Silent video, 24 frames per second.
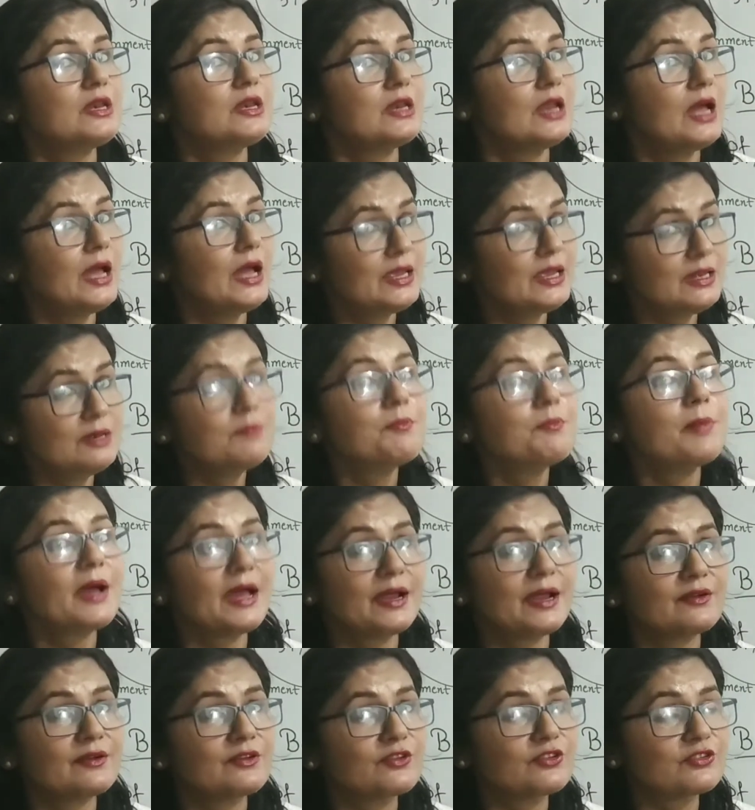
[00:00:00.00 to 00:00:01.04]
9
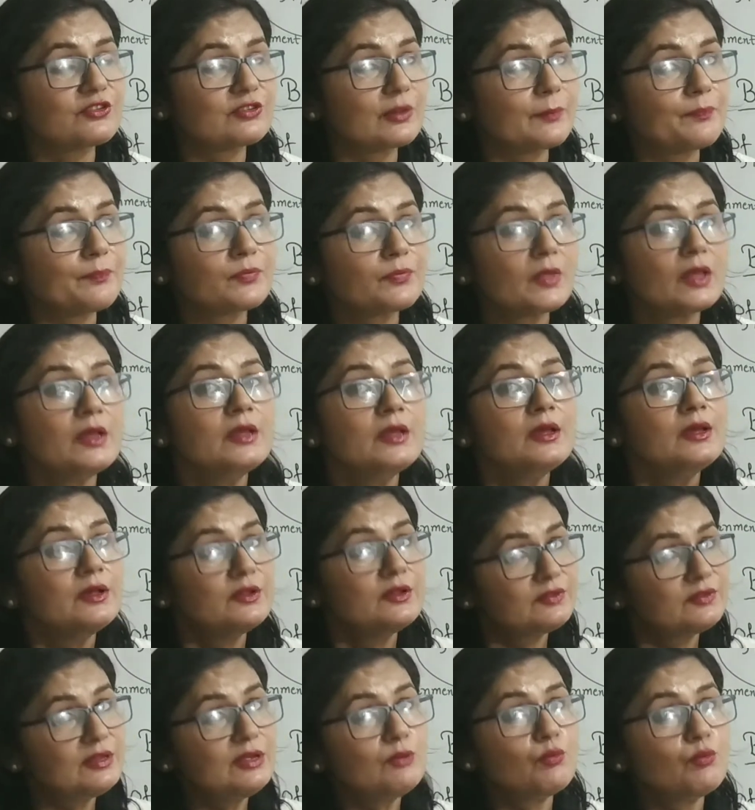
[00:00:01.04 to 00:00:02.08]
bands.
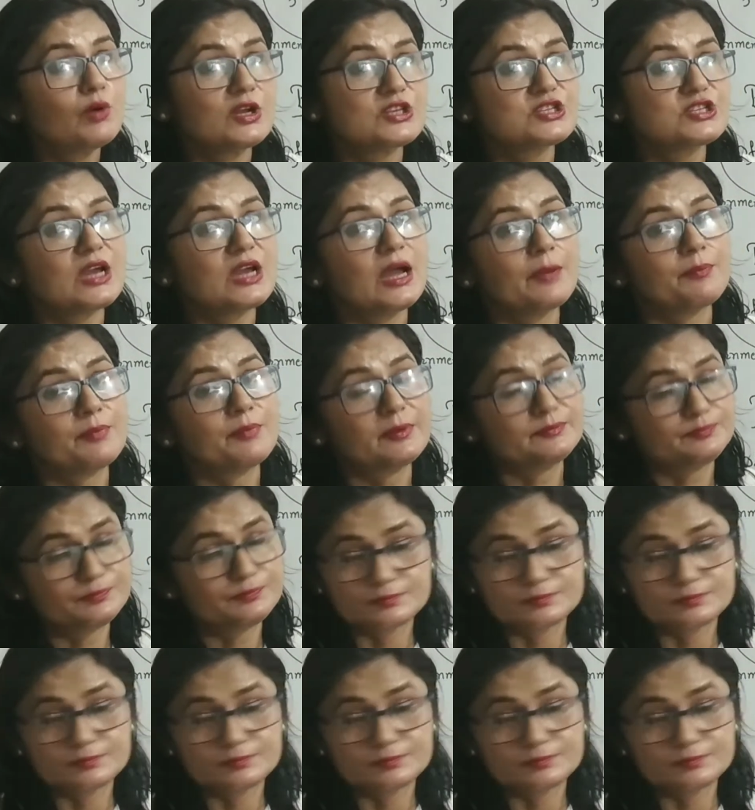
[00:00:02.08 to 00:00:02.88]
See what happened.